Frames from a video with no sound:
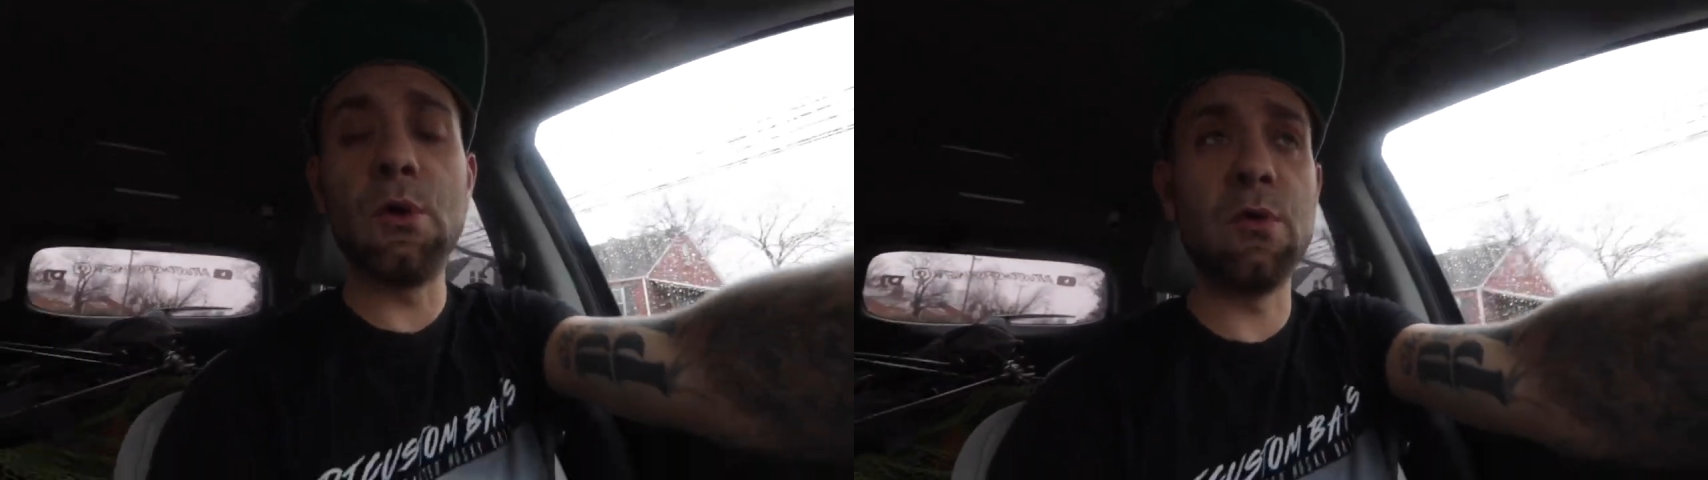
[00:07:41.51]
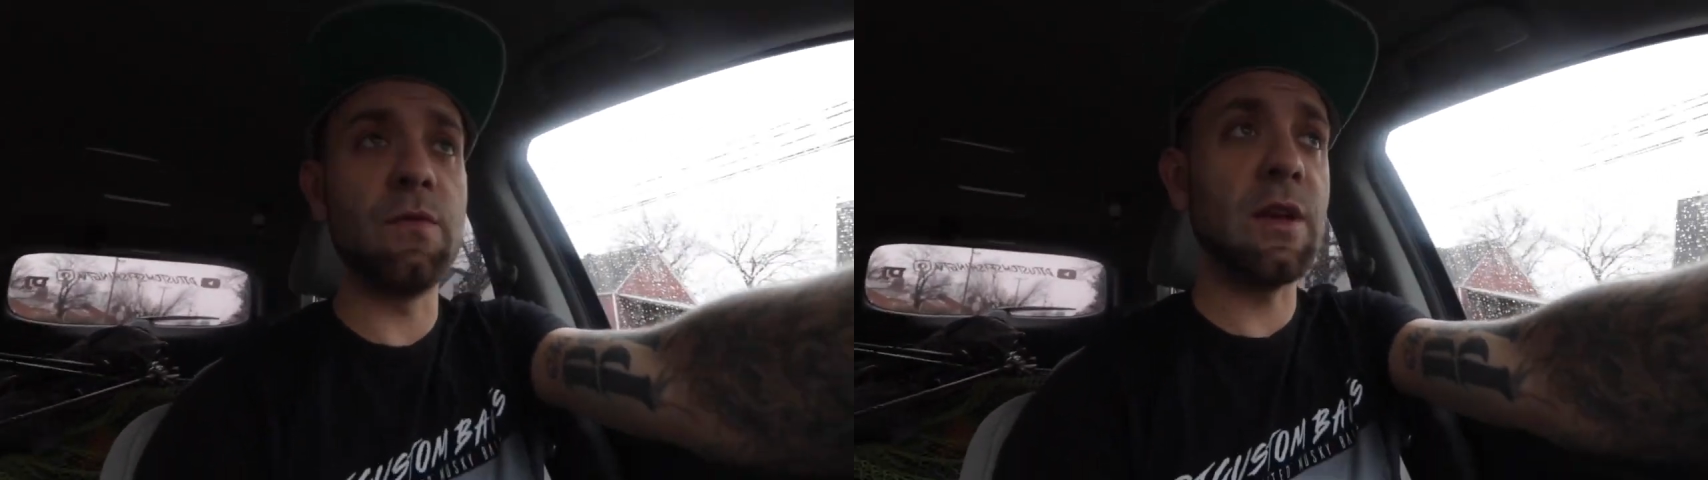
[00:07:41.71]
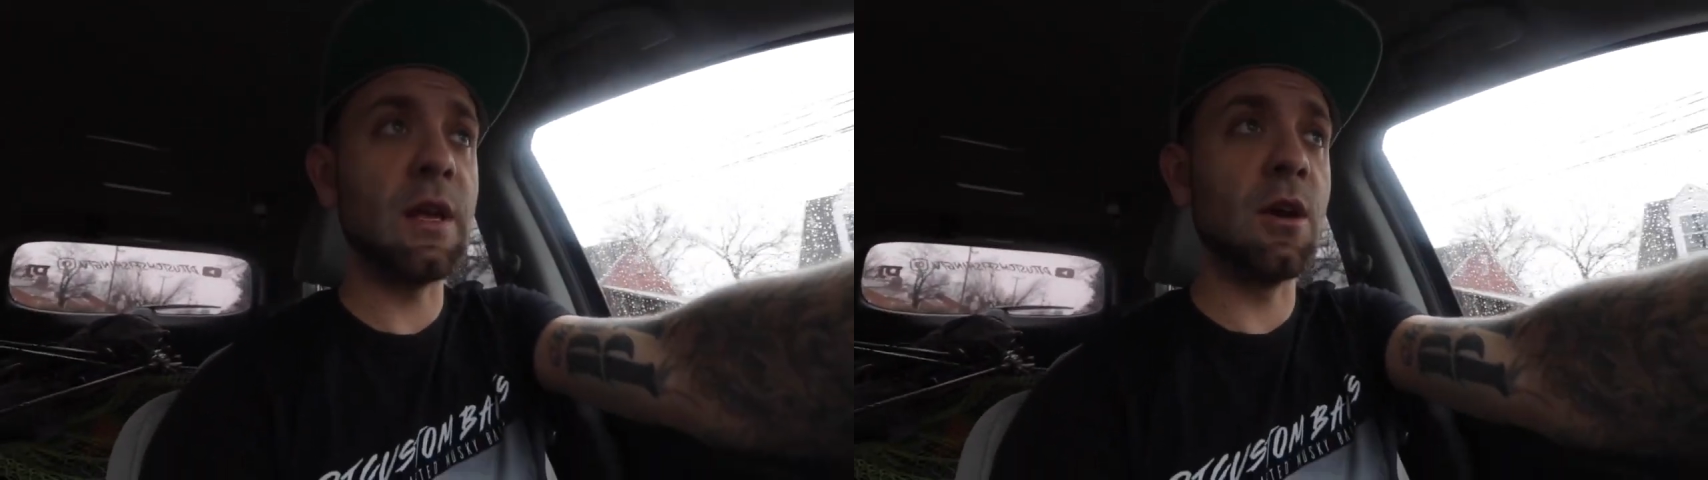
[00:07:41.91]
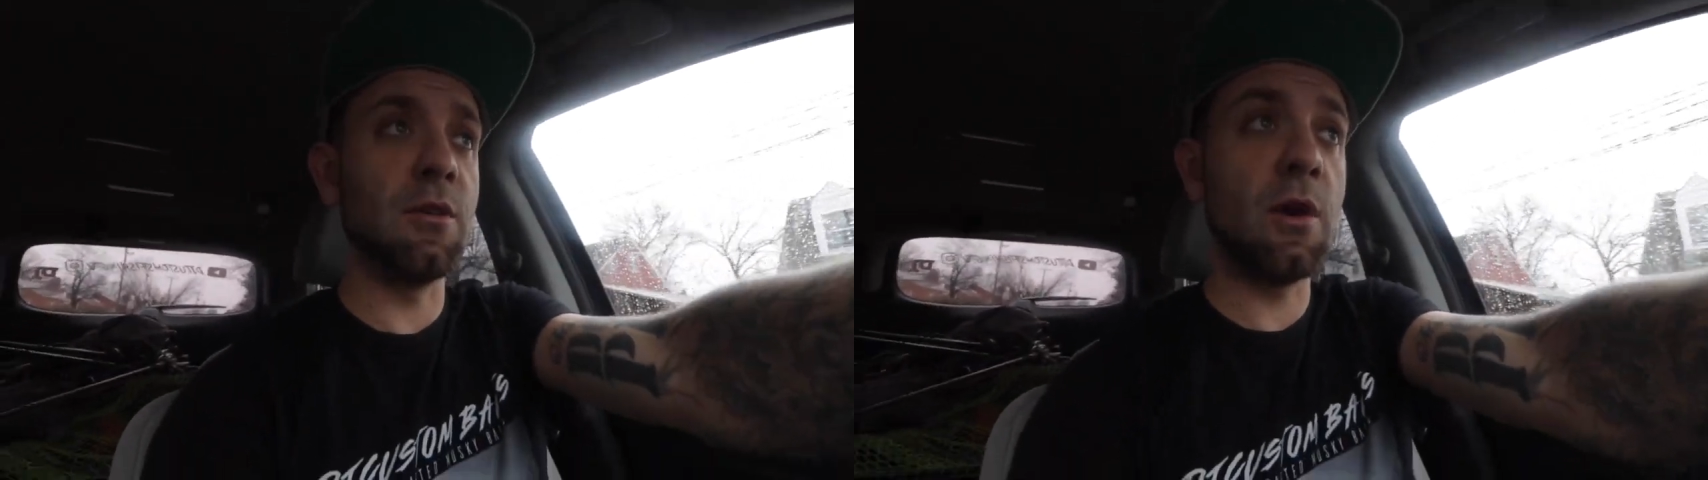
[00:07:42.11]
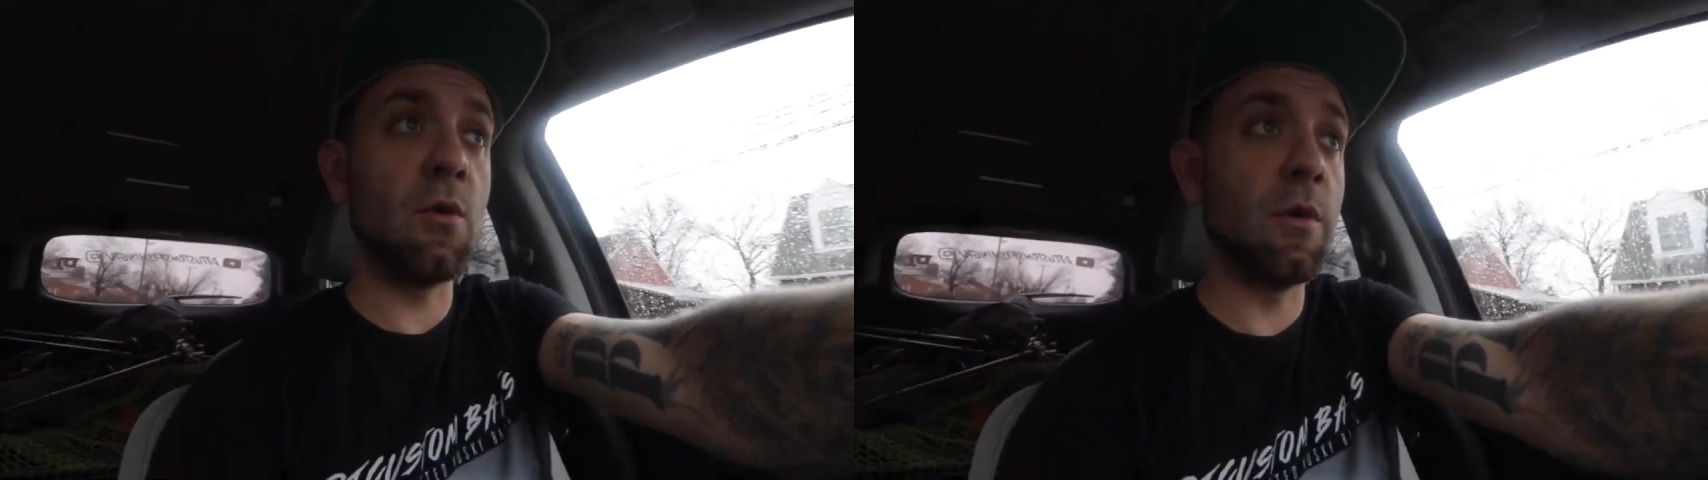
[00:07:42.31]

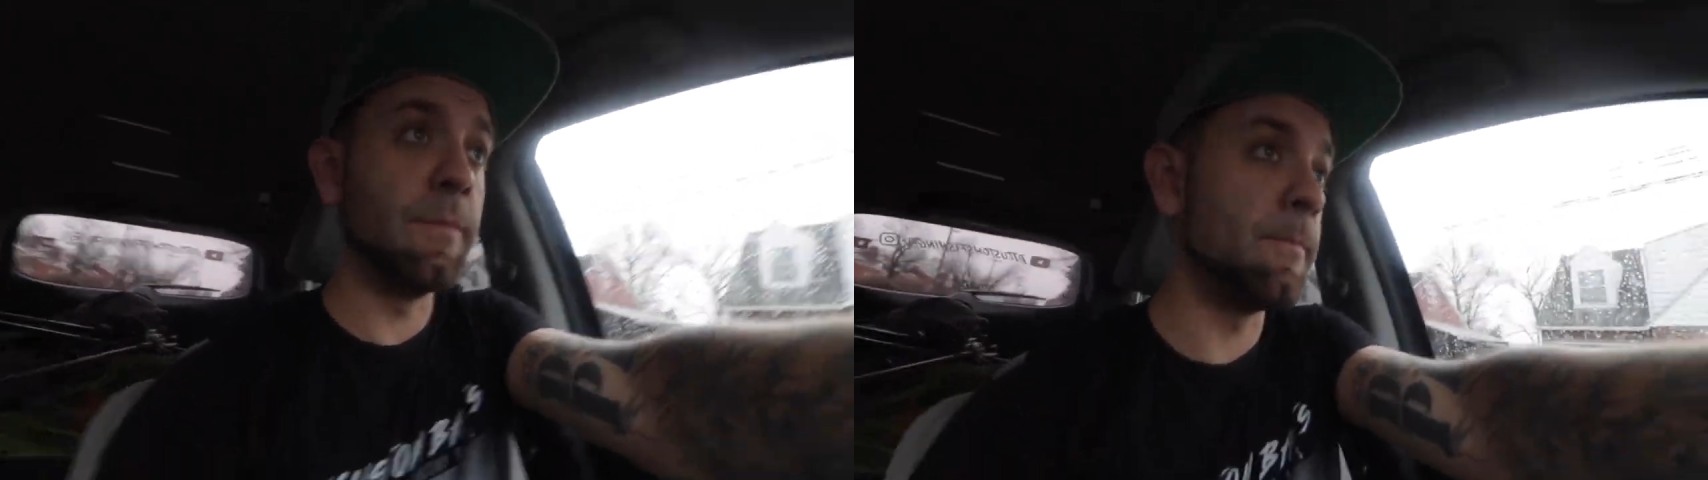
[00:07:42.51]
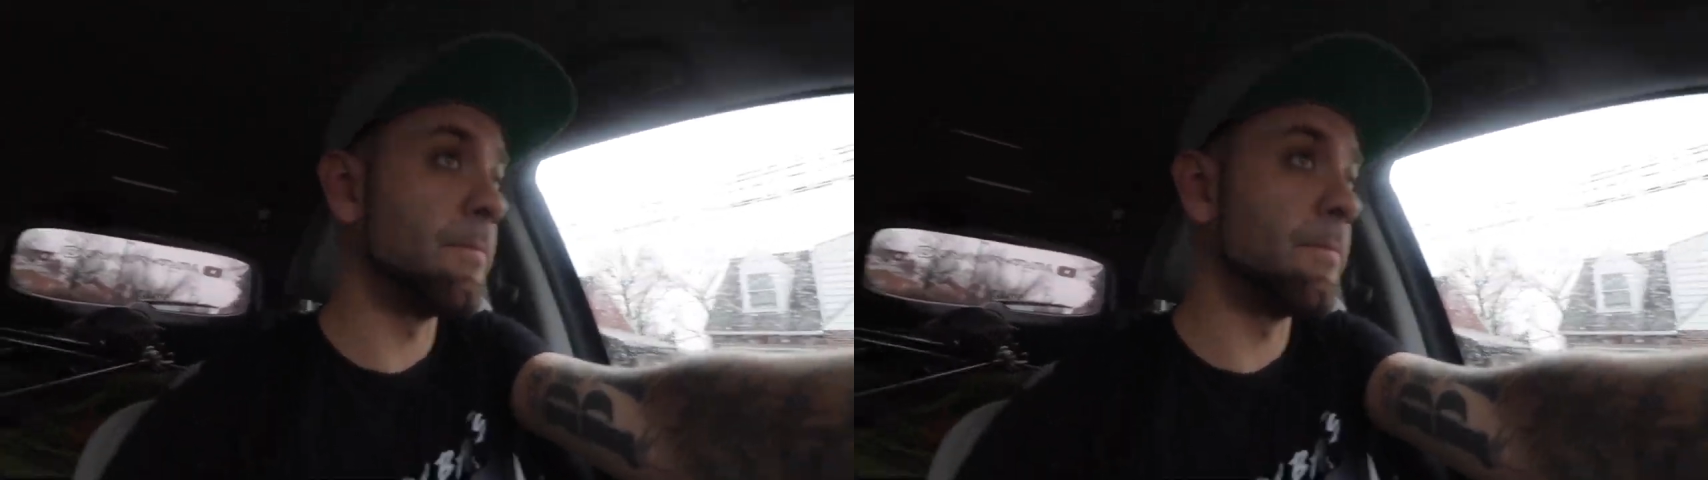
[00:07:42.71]
old